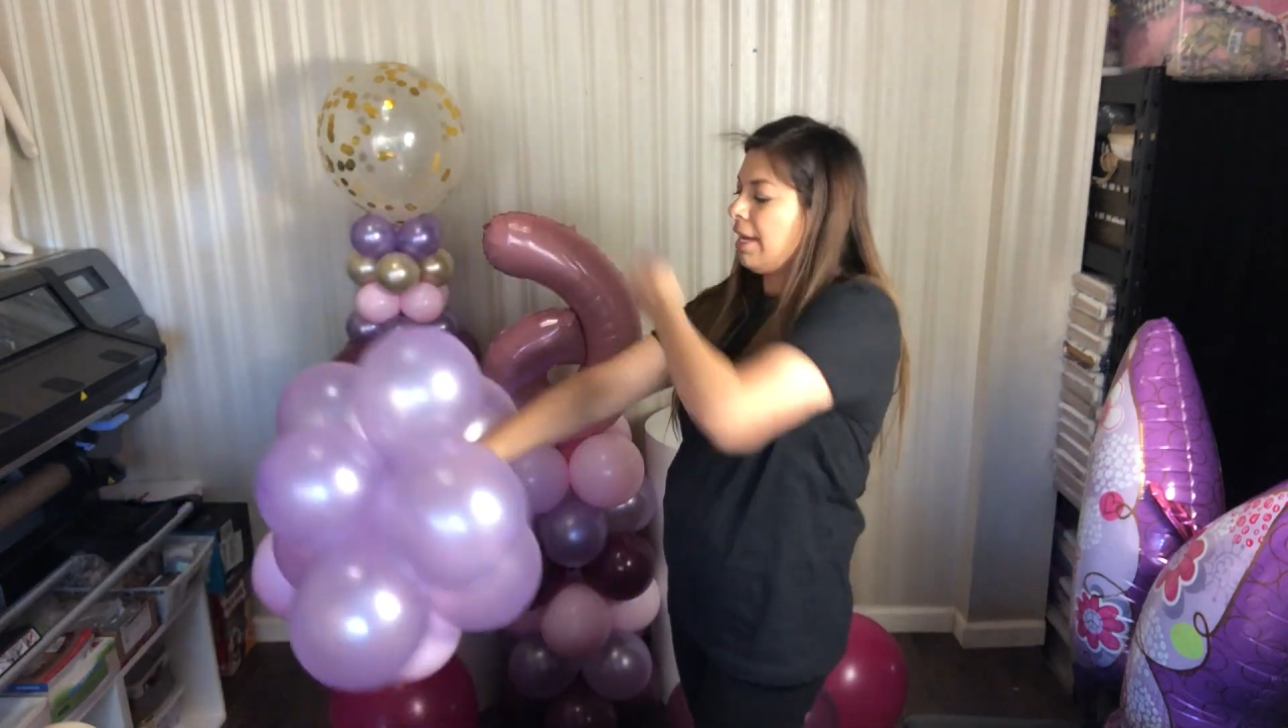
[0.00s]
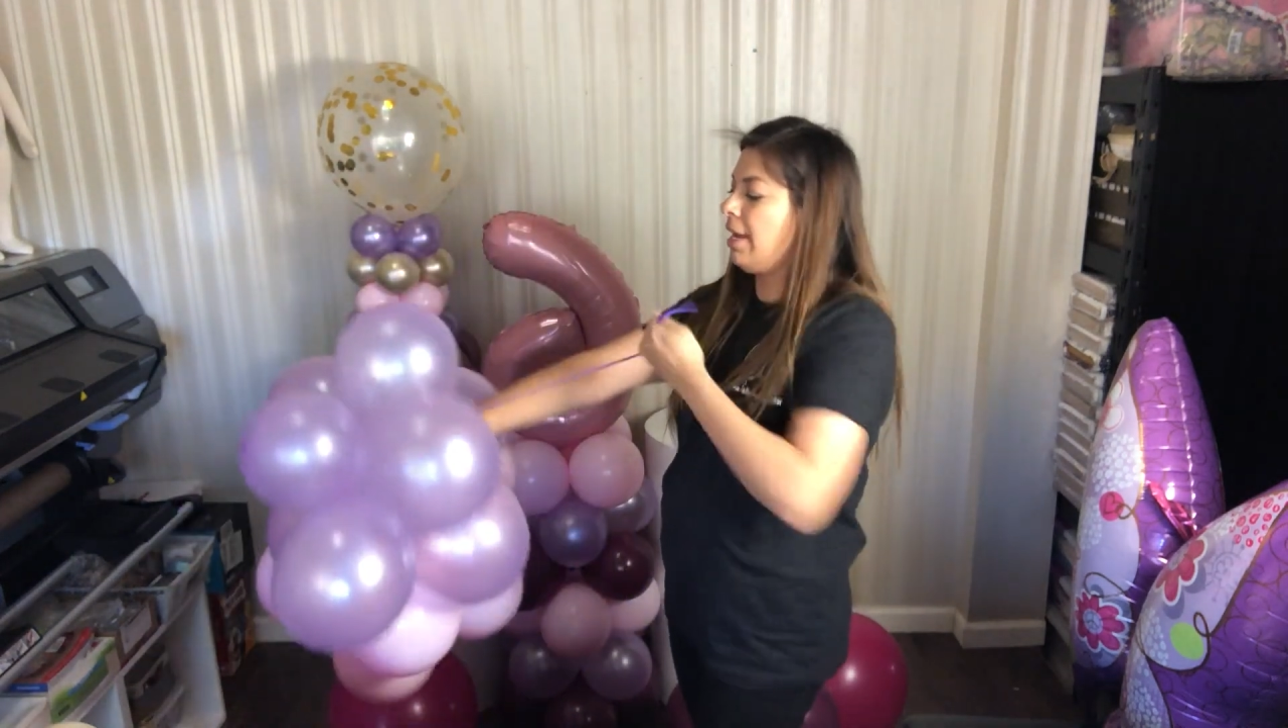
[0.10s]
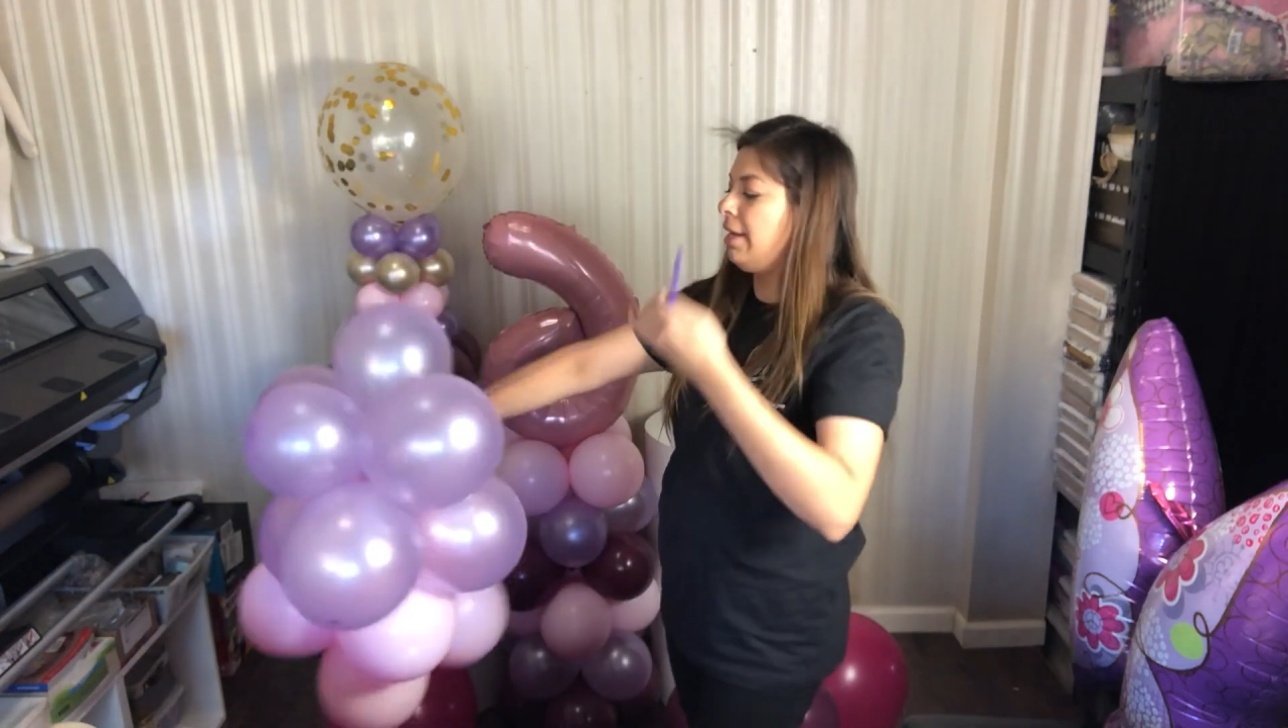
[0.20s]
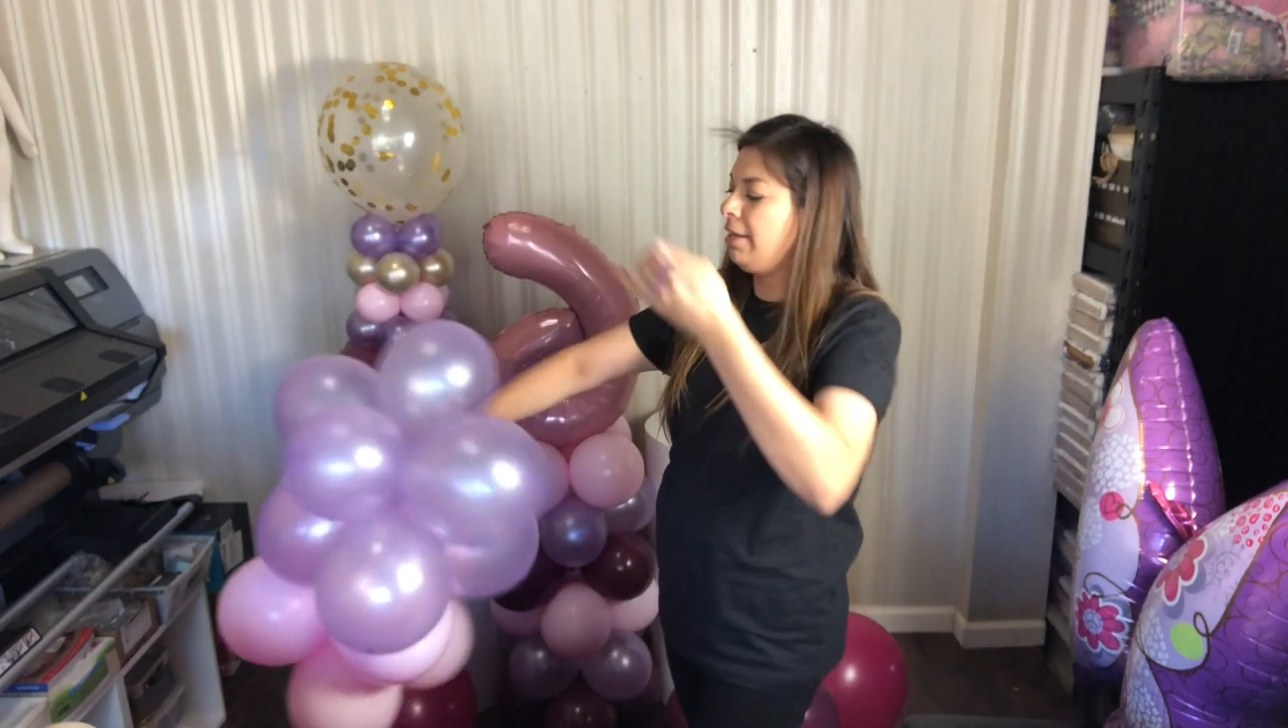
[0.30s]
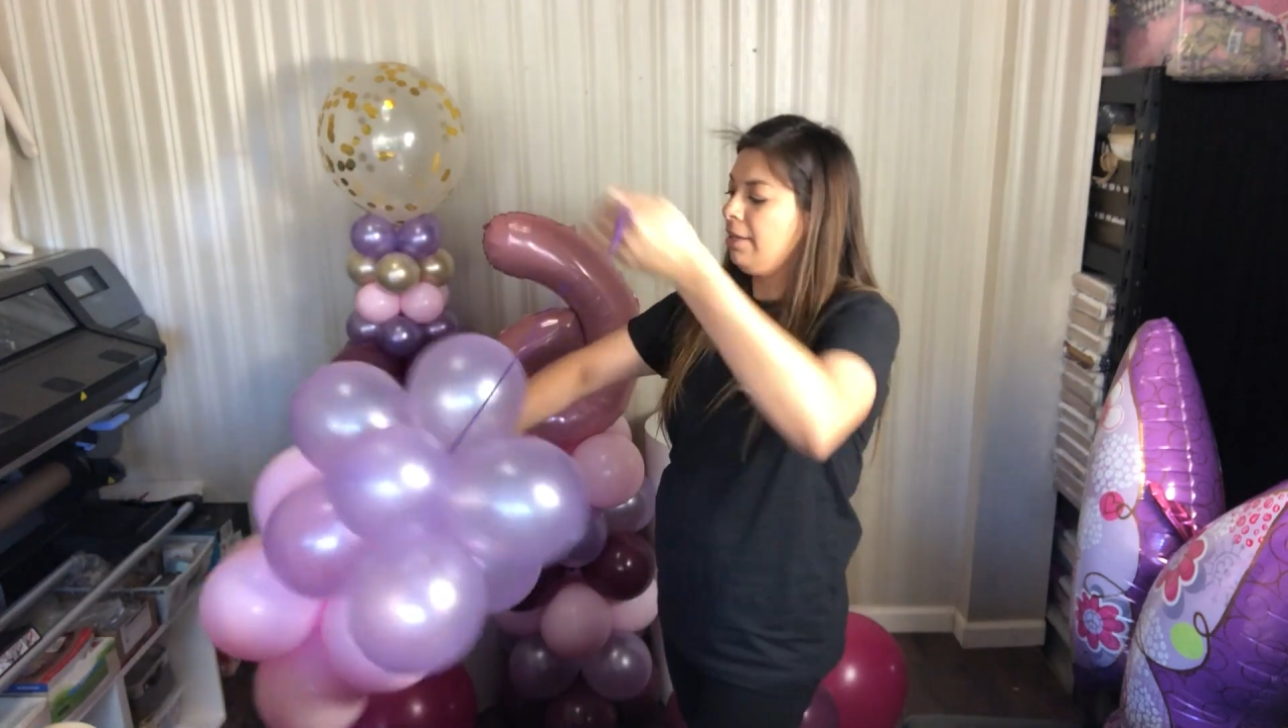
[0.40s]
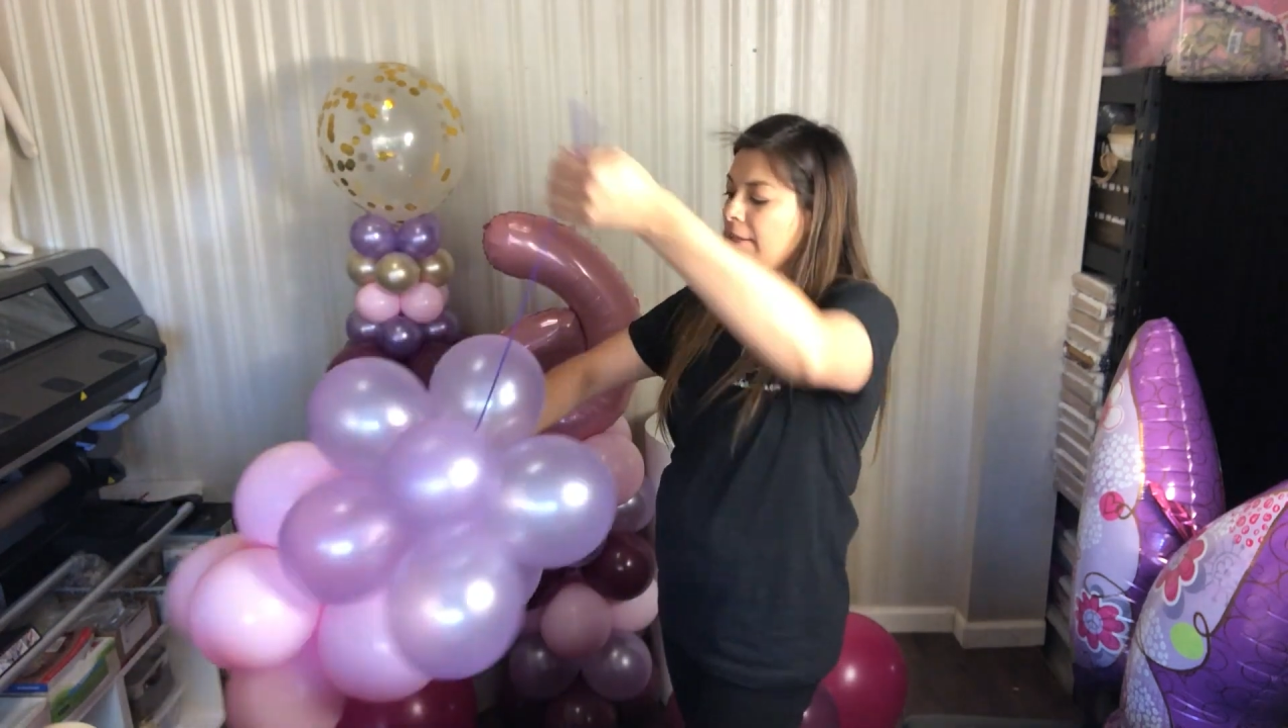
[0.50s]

guy